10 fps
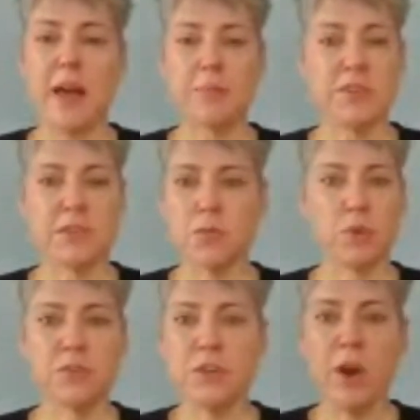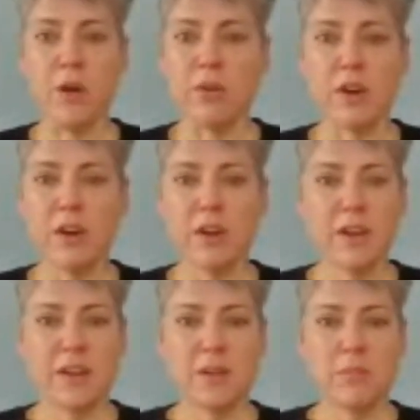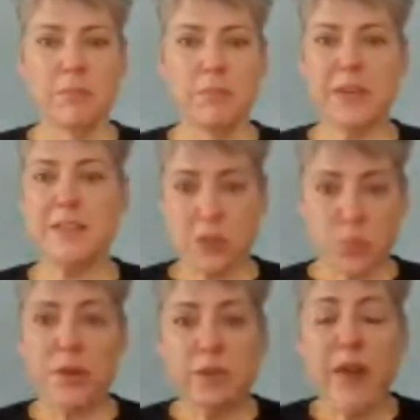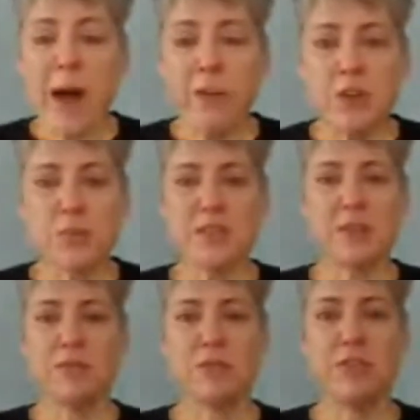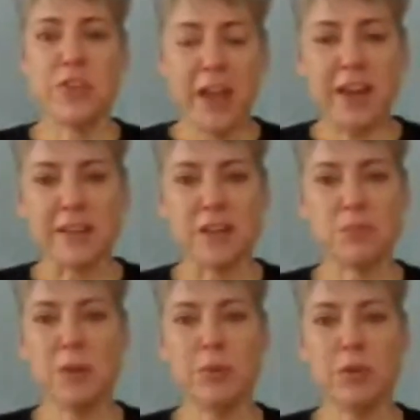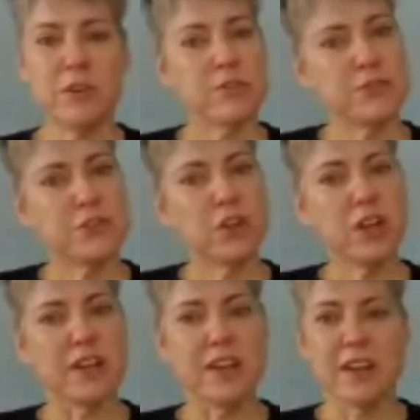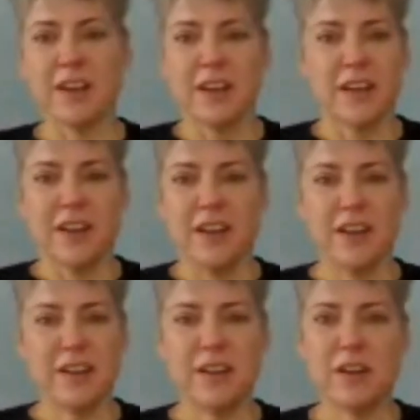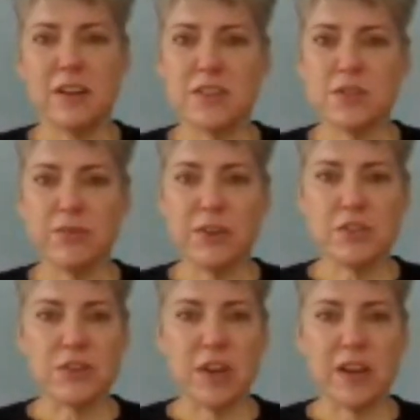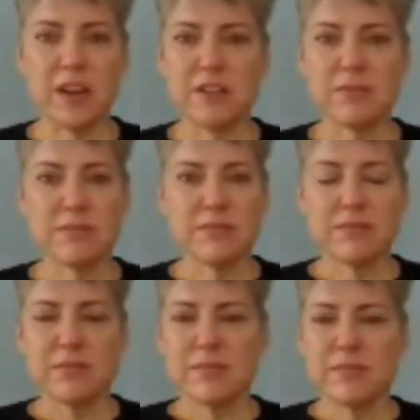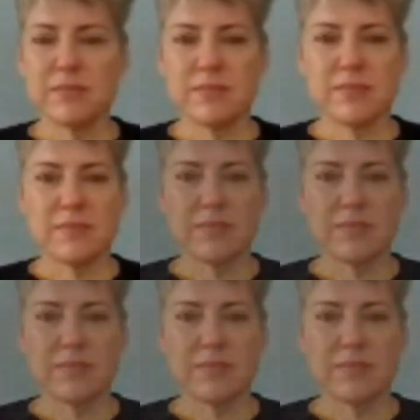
collapses, it's worth zero because its real value was never the thing that people understood. Oh, it's so but, frustrating what you're